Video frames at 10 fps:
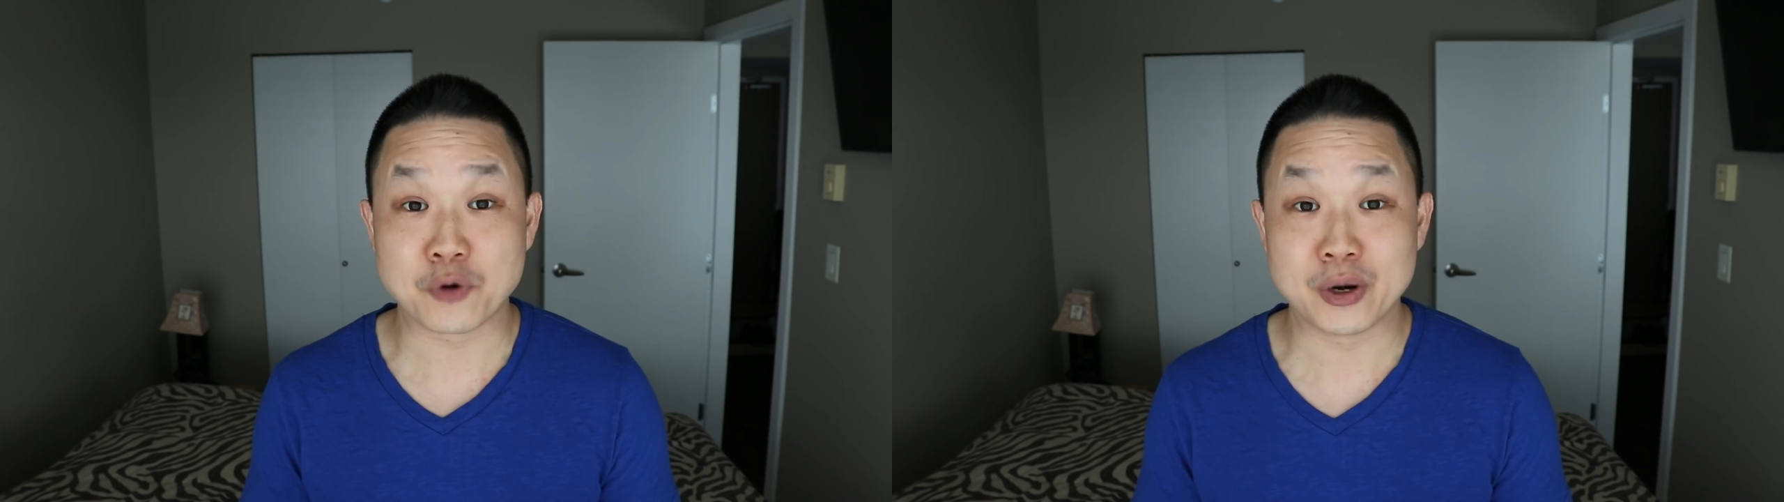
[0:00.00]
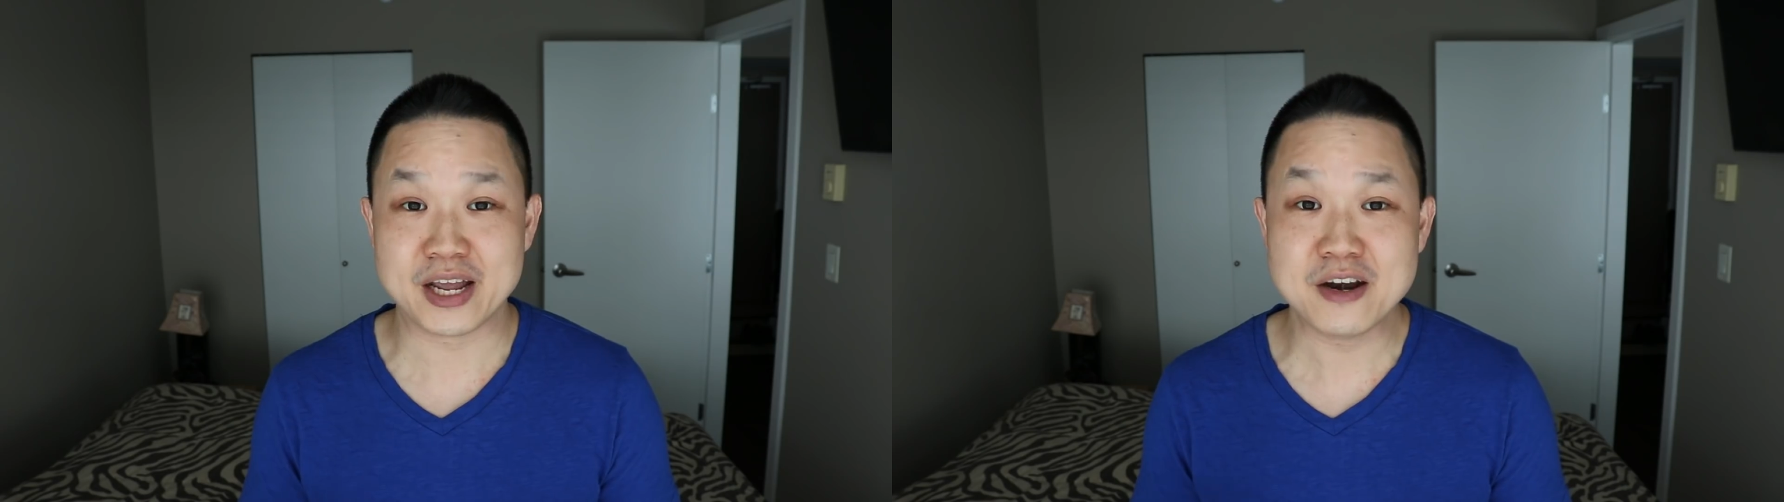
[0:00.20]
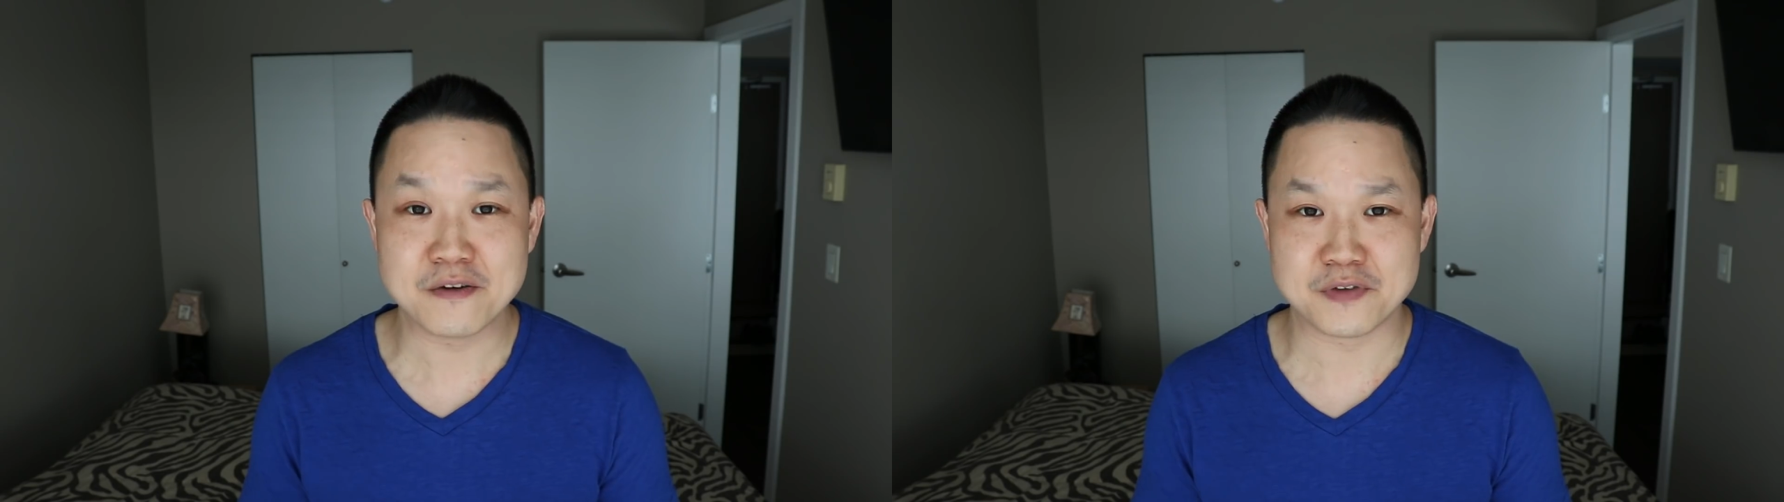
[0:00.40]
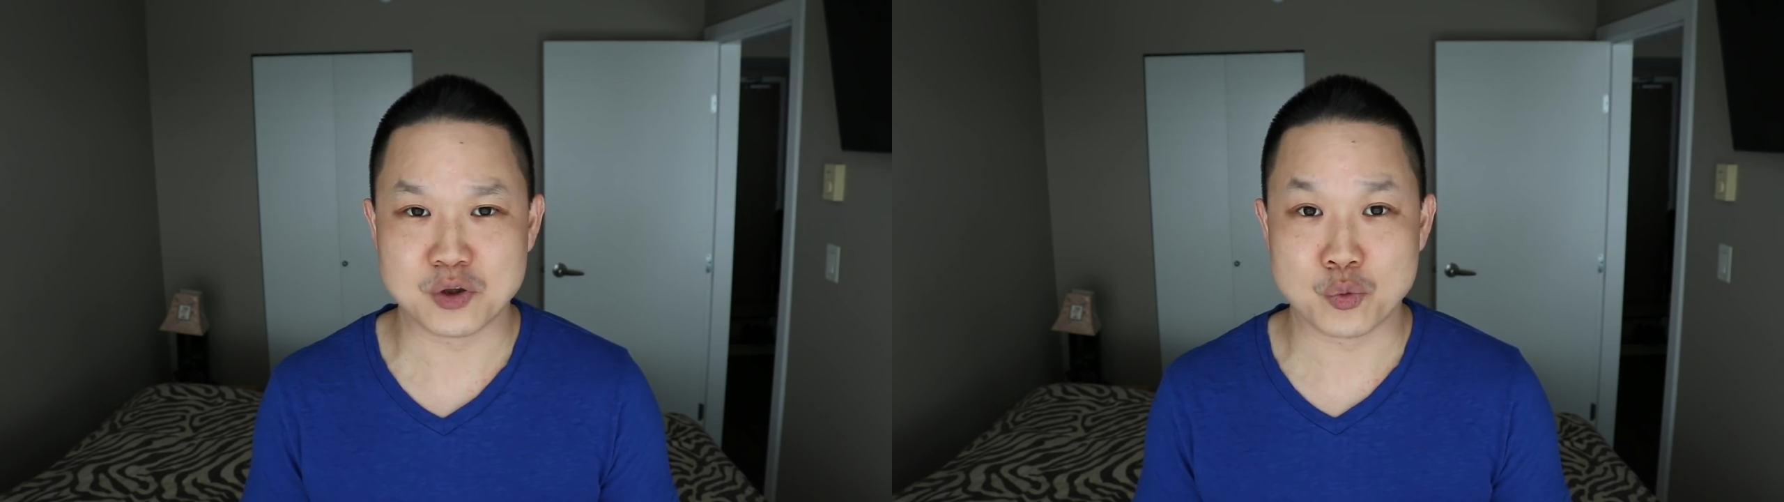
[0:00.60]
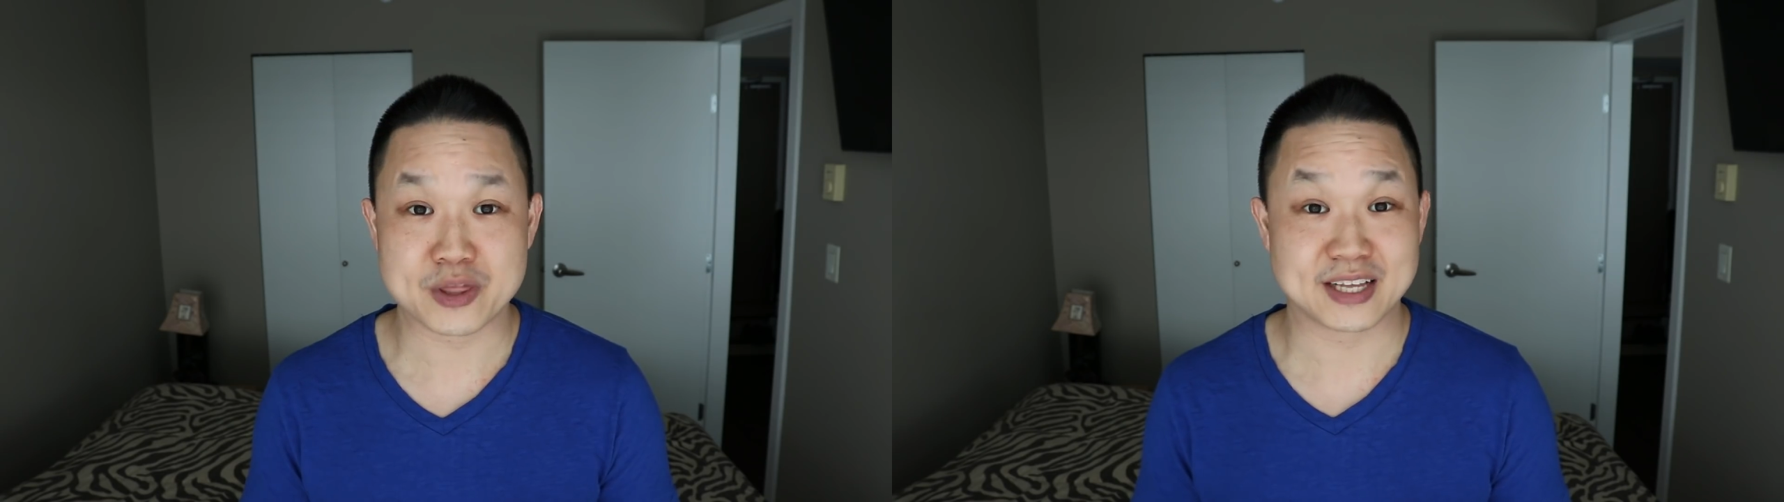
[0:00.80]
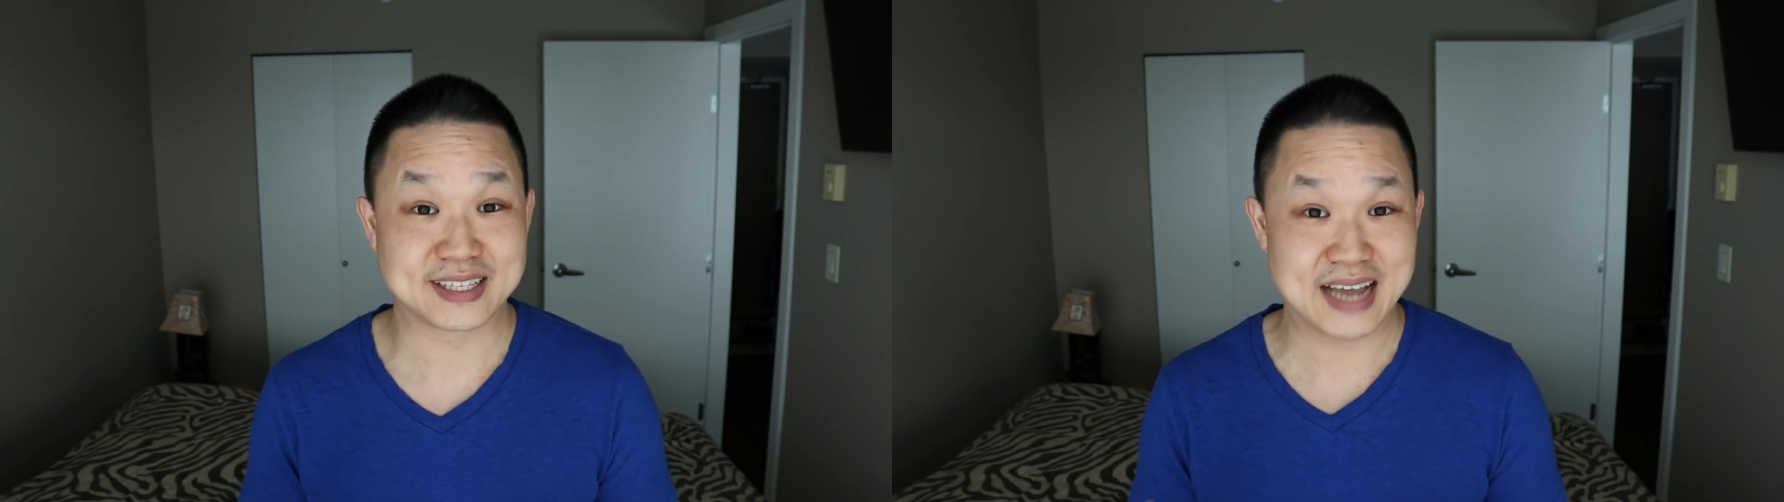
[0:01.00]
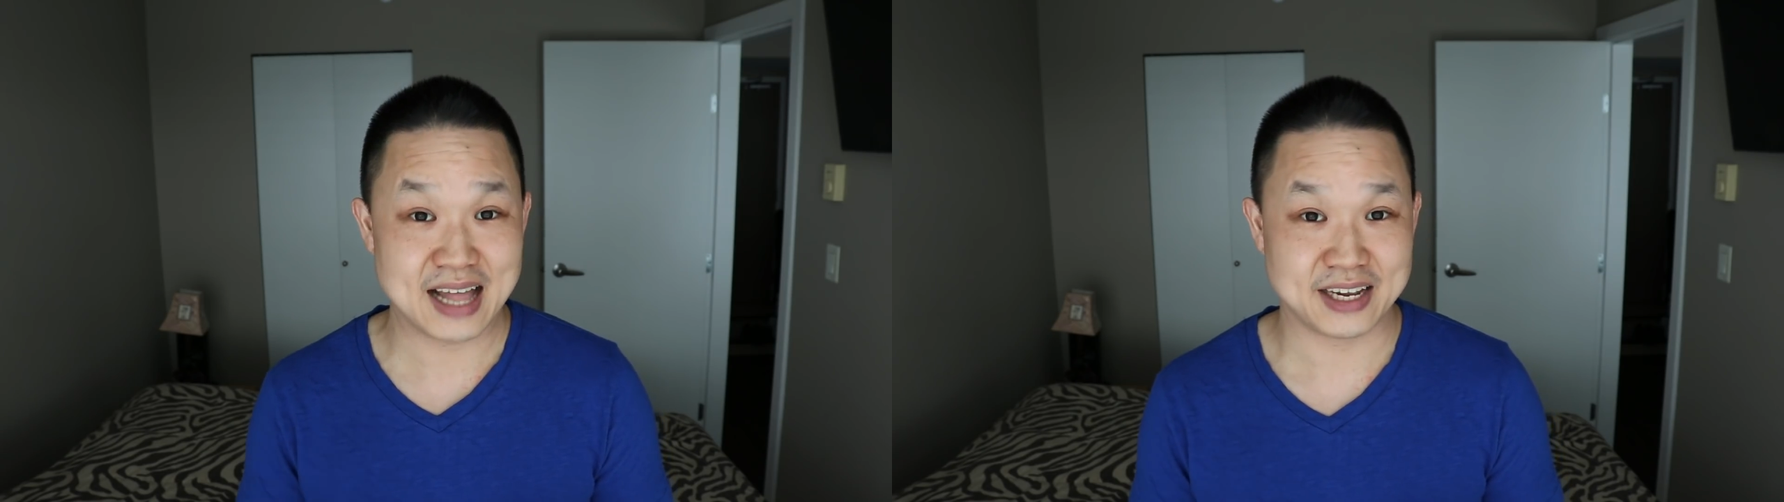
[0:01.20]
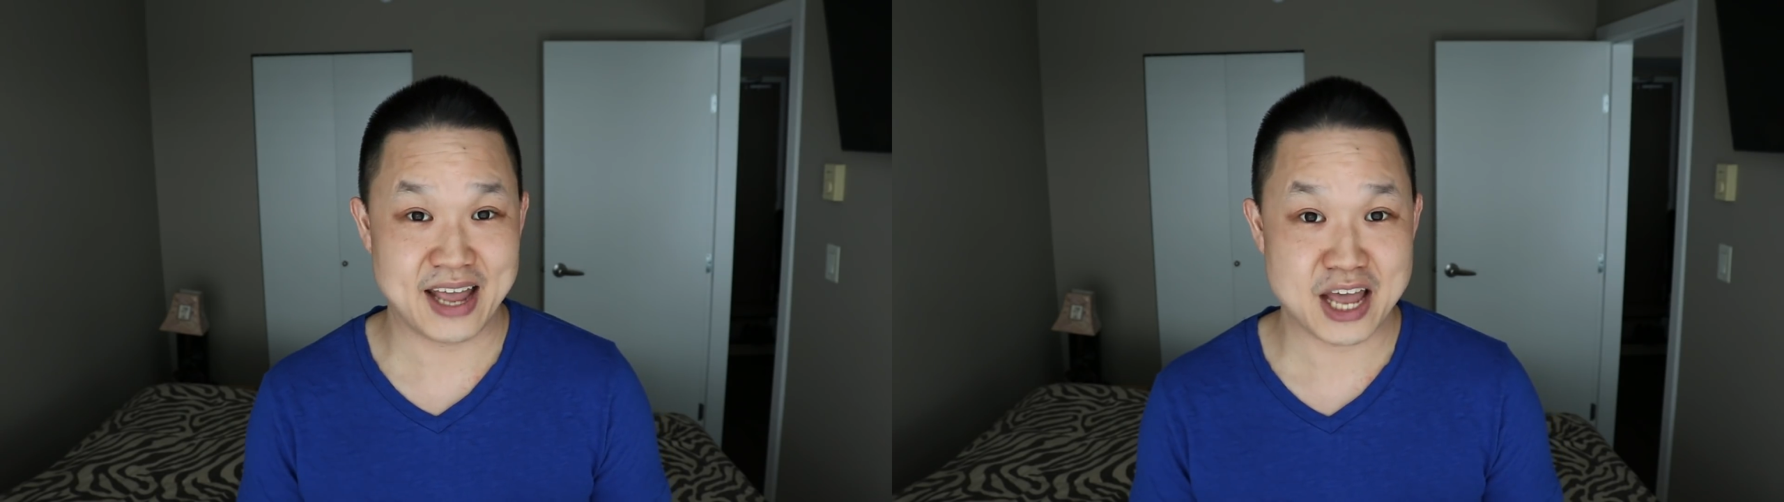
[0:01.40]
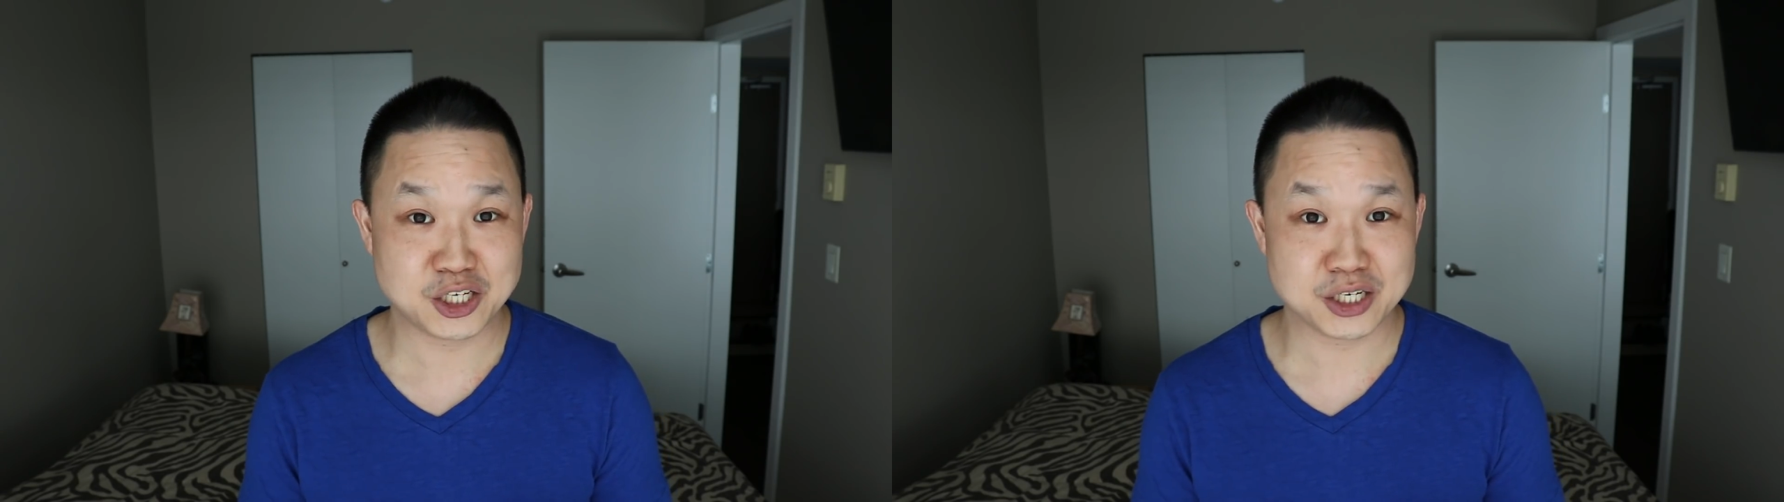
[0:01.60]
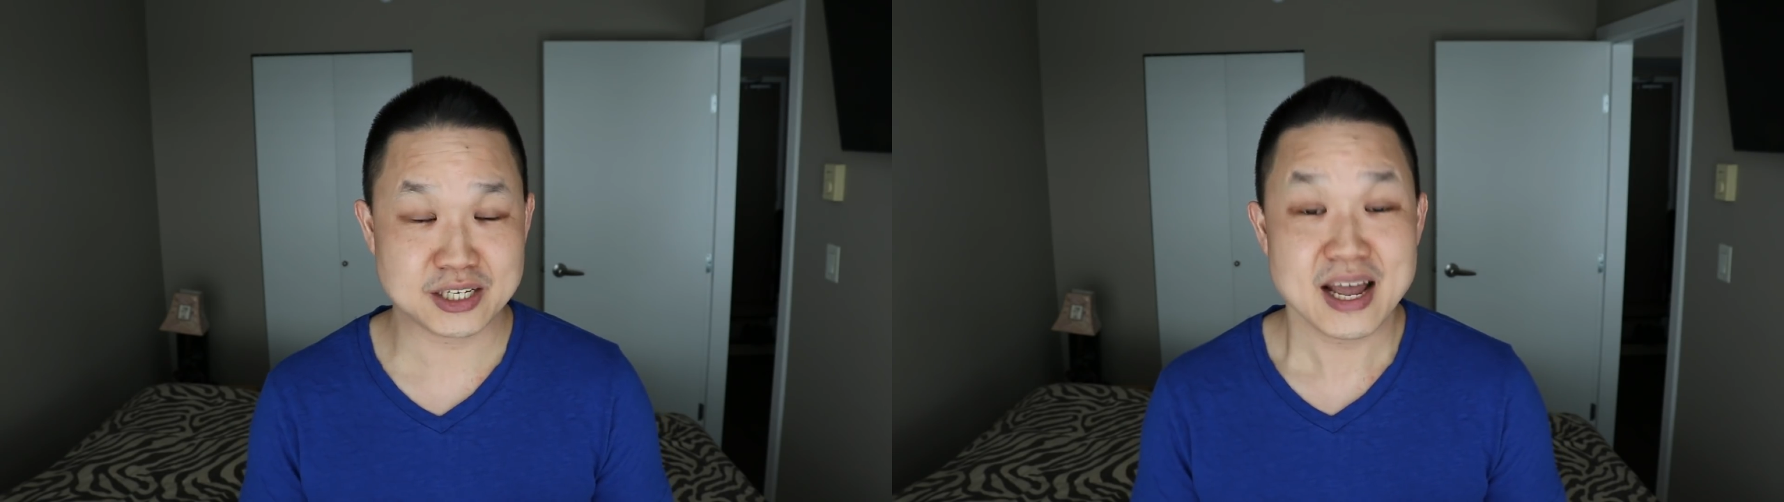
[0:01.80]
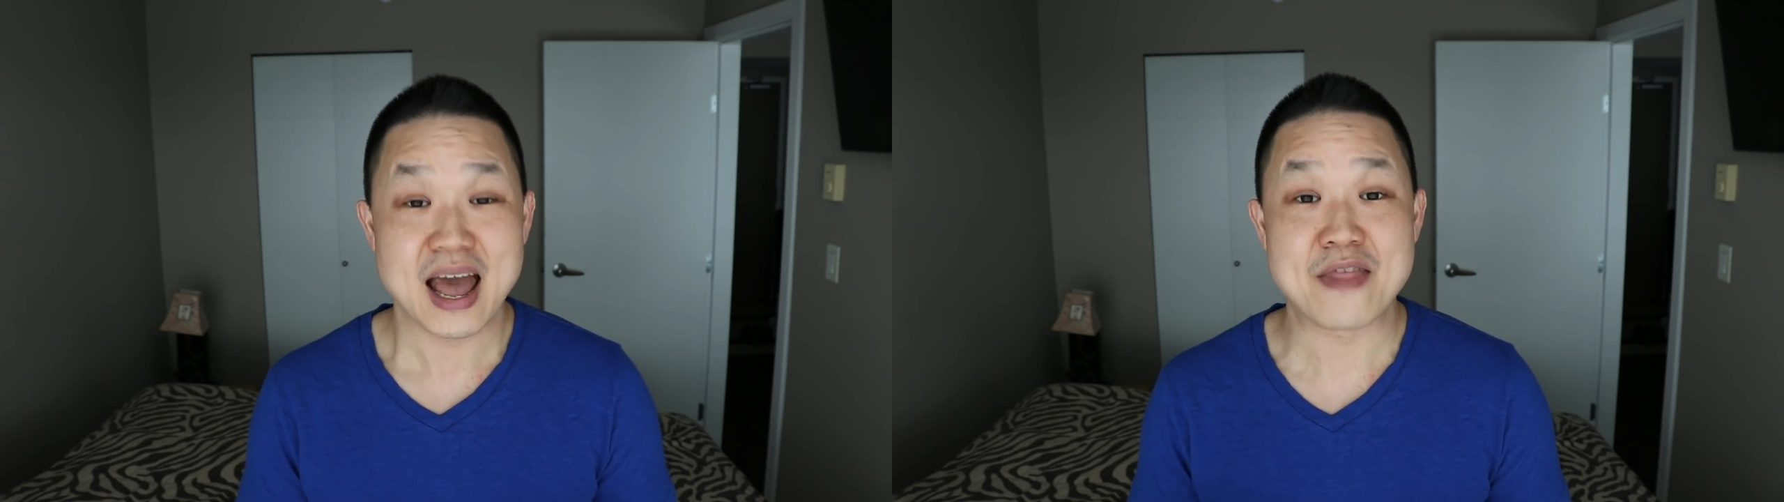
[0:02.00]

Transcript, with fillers: for an interview with the talent agent,